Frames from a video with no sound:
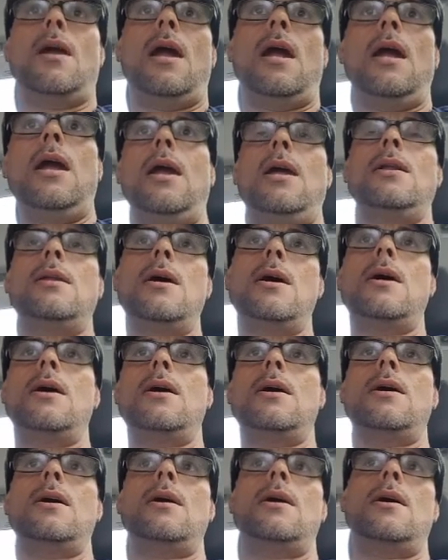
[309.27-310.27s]
and
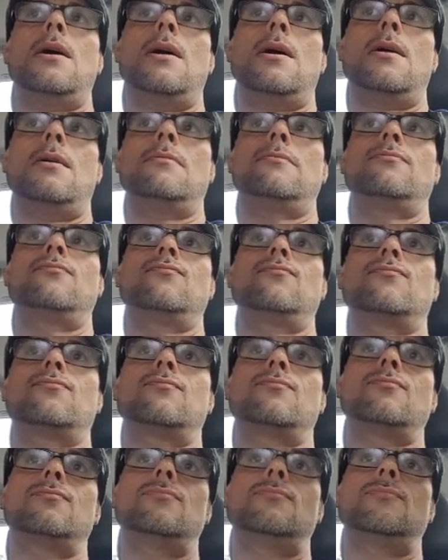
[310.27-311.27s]

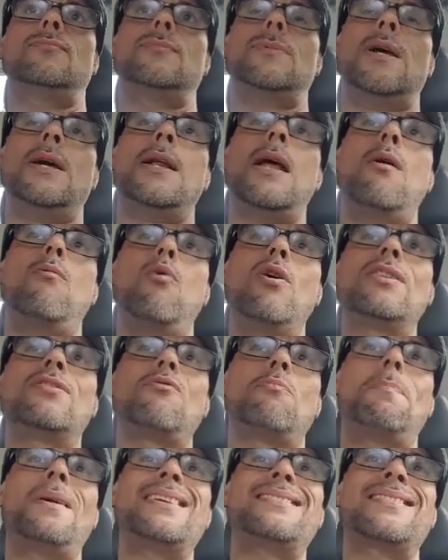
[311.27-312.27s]
I went
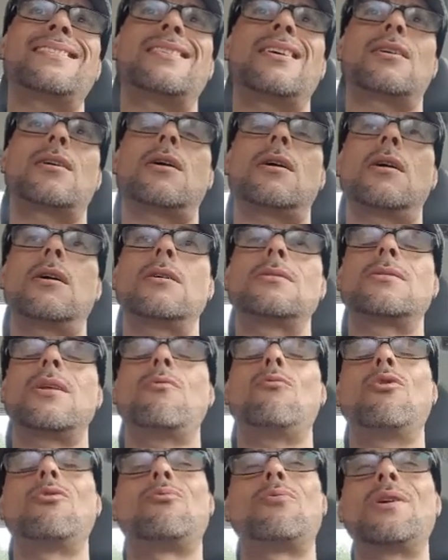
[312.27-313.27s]
to visit the girl. They
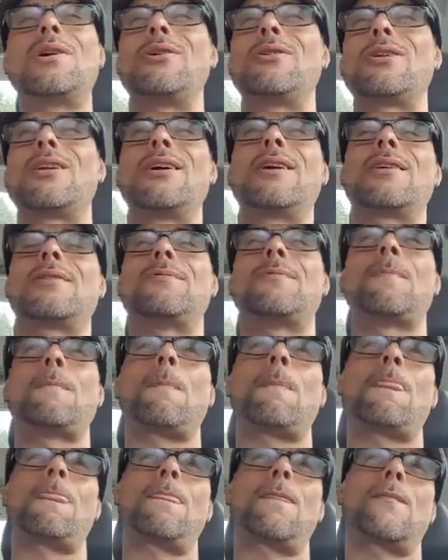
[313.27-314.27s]
were real little,
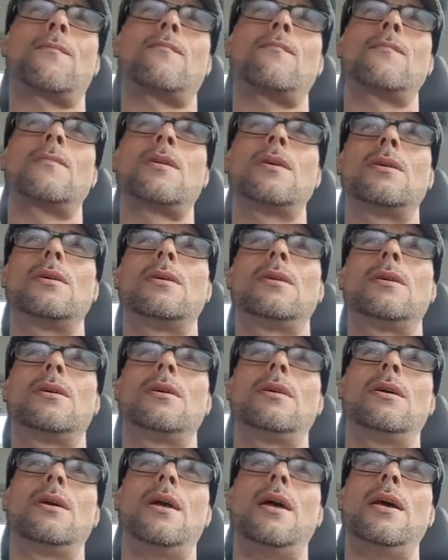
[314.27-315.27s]

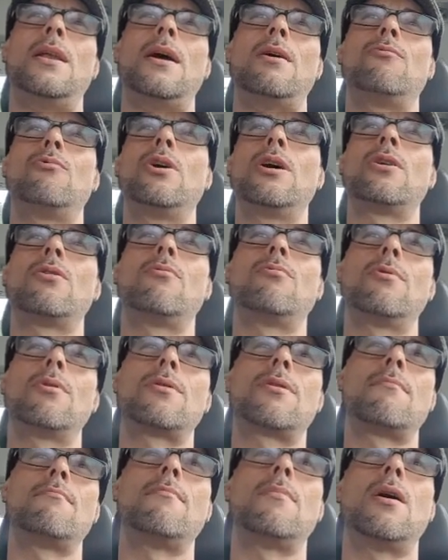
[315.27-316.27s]
and I went
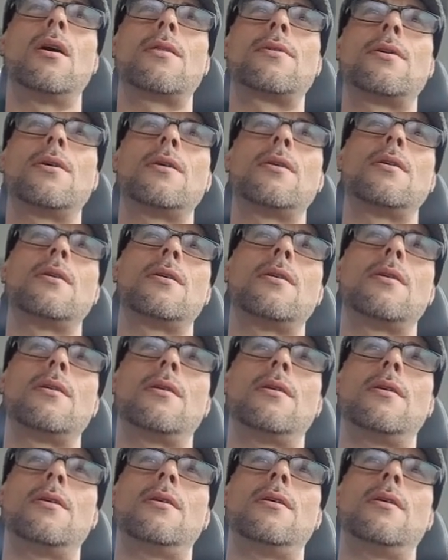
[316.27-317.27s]
over the
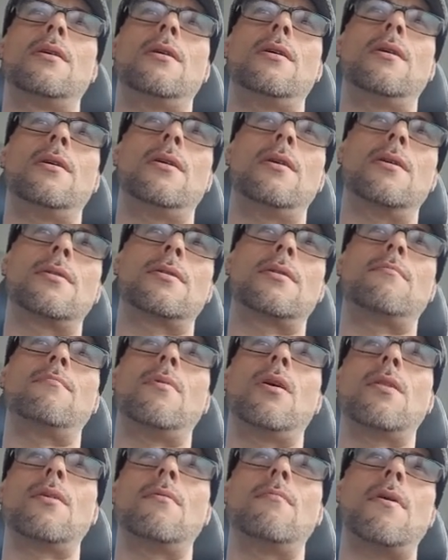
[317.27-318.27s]
mother
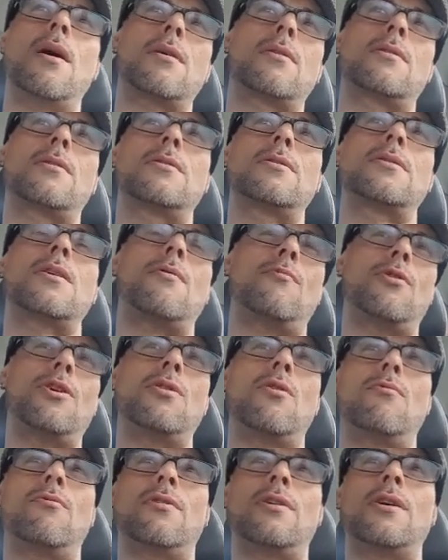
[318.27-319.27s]
of my girls. I
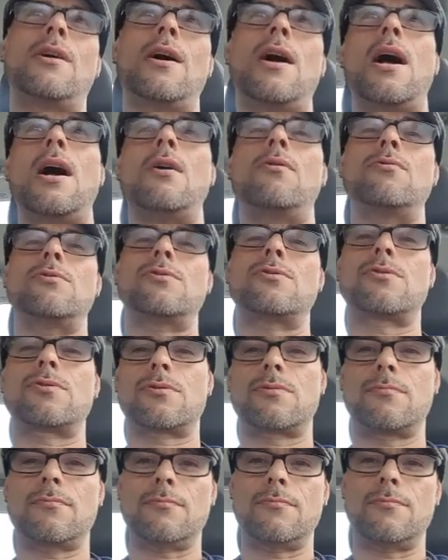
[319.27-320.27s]
went over her house,